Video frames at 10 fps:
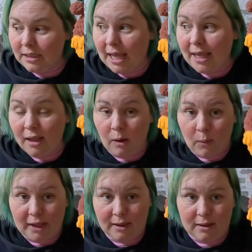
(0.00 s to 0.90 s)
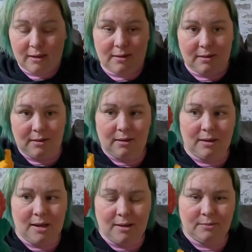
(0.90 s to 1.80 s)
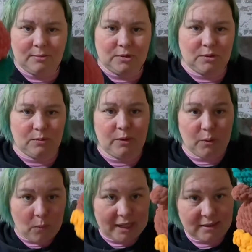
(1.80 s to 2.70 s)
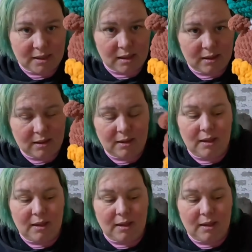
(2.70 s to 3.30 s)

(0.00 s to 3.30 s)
hen, it comes with a white duck.